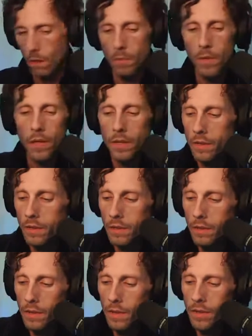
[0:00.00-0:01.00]
But
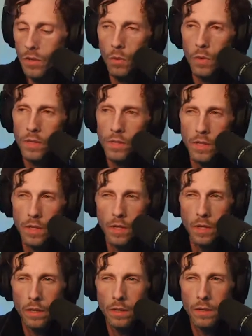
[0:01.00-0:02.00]
towards
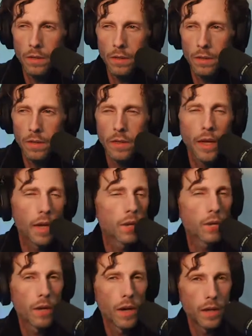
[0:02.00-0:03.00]
the
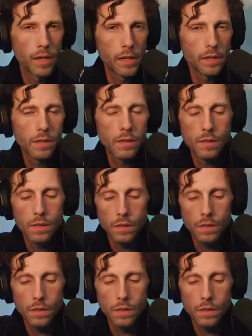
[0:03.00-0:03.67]
later 80s,